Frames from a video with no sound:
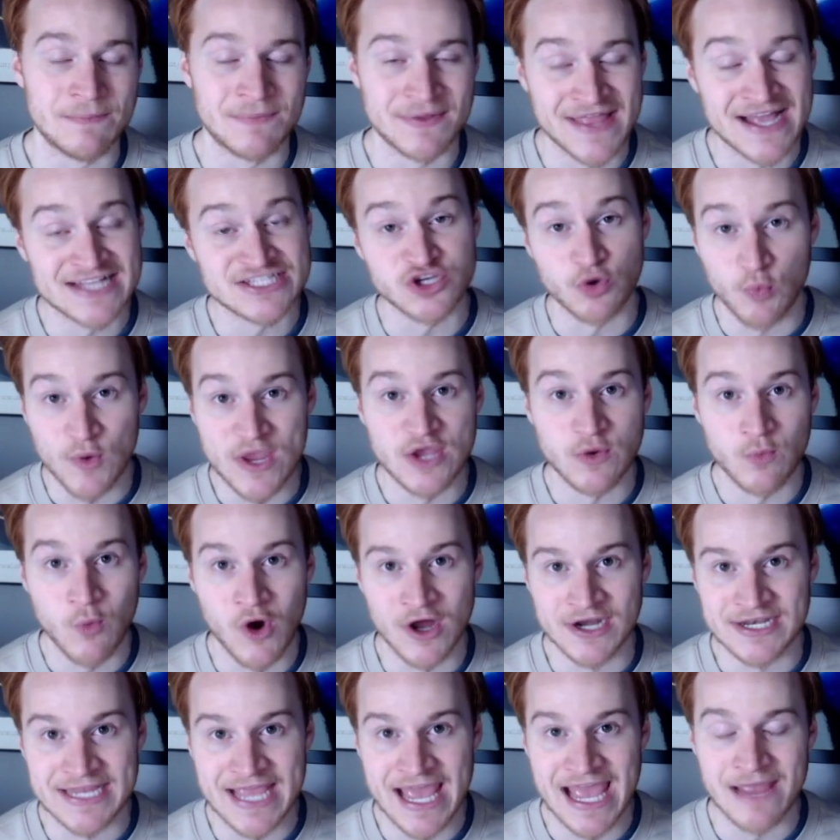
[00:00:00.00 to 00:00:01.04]
but that's a week
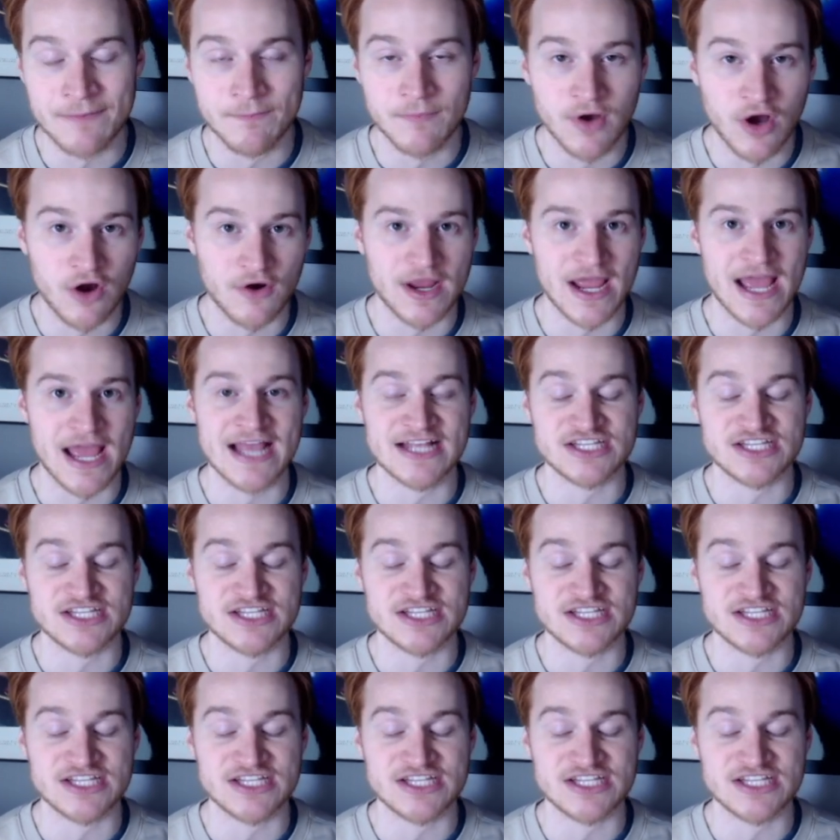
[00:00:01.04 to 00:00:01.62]
1 game, okay?